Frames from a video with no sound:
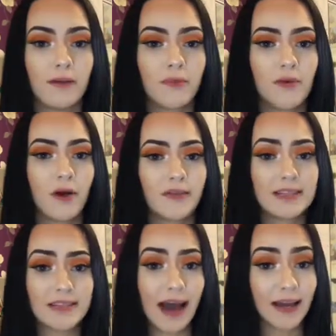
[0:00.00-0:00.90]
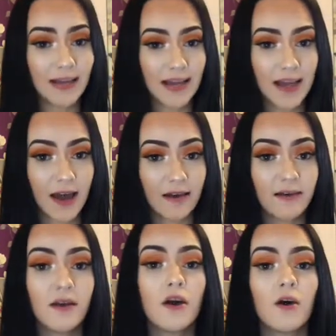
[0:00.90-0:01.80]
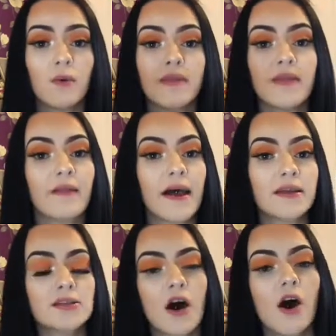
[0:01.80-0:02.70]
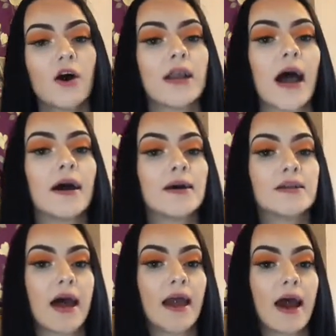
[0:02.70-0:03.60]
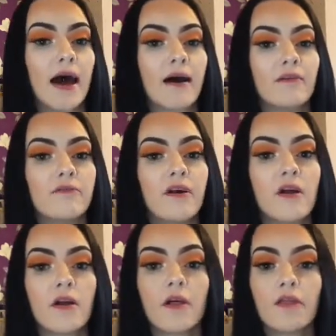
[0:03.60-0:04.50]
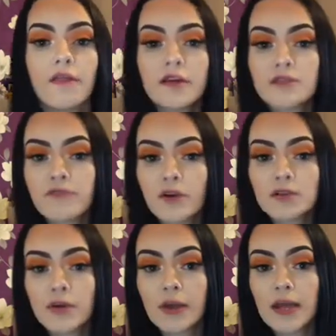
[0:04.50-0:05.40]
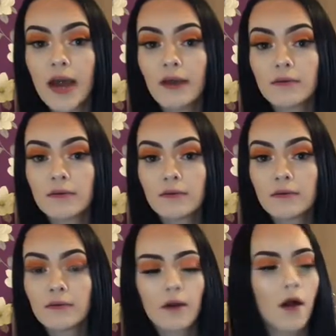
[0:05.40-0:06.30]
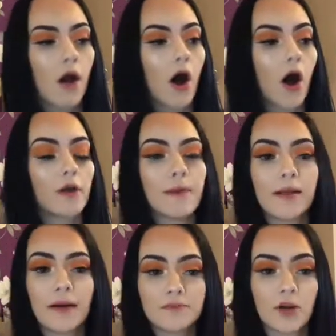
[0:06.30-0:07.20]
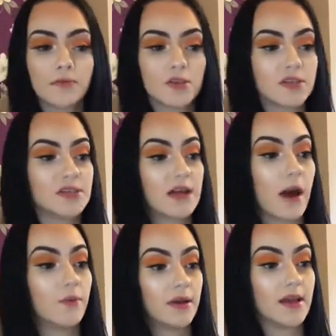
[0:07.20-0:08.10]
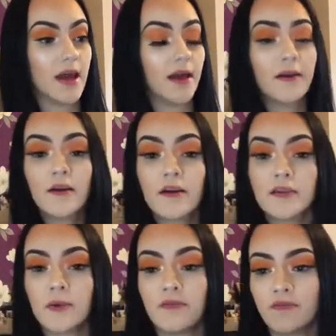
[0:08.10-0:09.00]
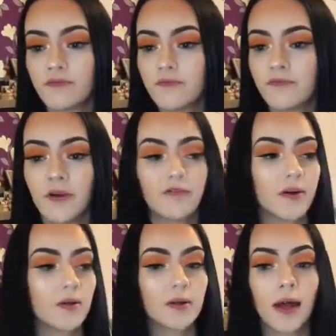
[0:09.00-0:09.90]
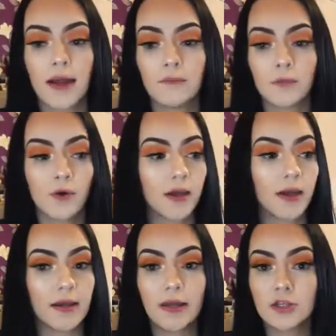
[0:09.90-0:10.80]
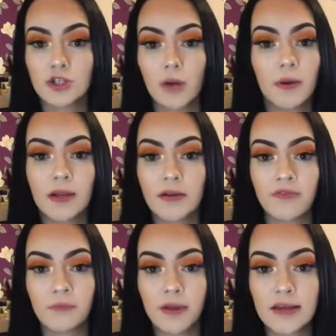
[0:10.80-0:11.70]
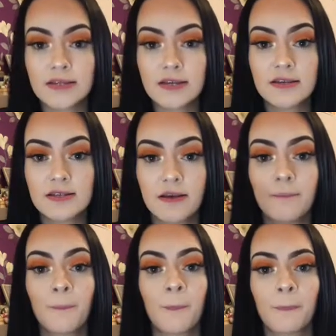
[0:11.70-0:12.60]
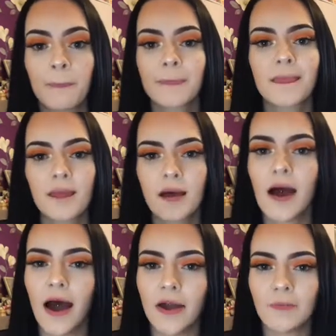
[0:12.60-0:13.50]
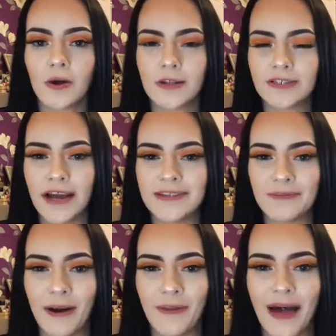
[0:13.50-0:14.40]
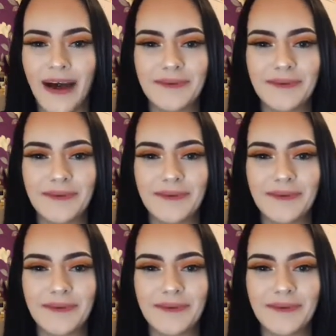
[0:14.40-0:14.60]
mirror on the side here with the lights on, and I have this photo here on my laptop just down here. So if I look like I'm looking in so many different places, I apologise about that.